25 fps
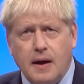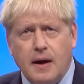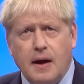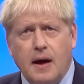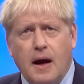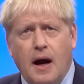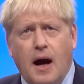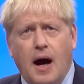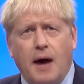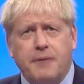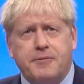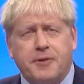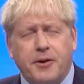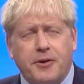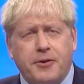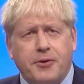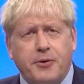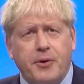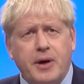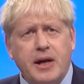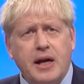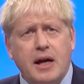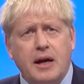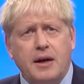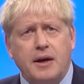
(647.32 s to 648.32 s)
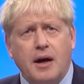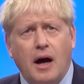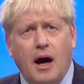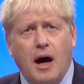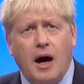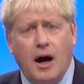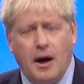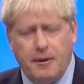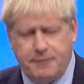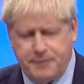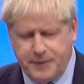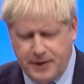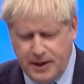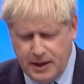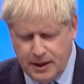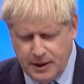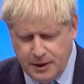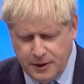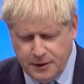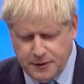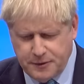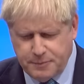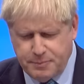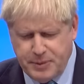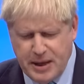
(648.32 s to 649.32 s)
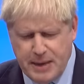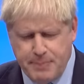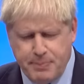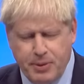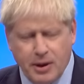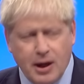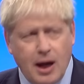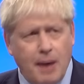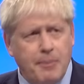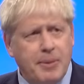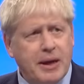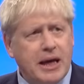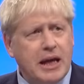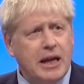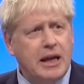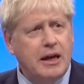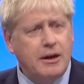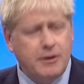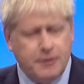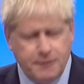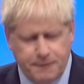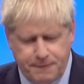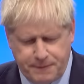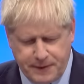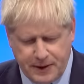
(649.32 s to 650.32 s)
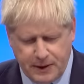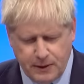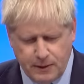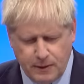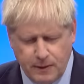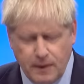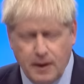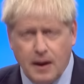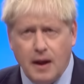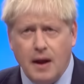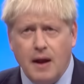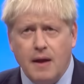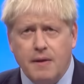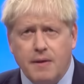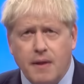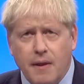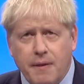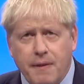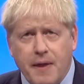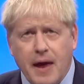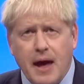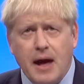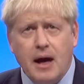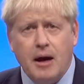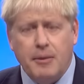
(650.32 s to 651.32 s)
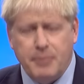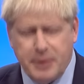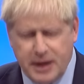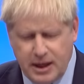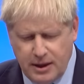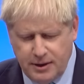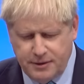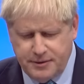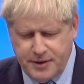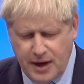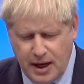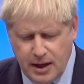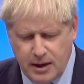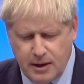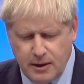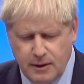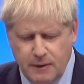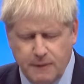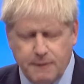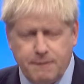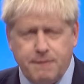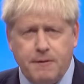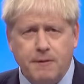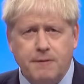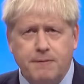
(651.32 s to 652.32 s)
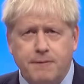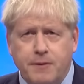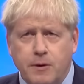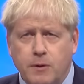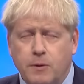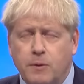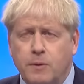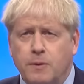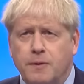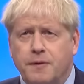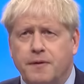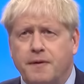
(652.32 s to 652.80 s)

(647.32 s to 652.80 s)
After three and a half years, people are beginning to feel that they are being taken for fools.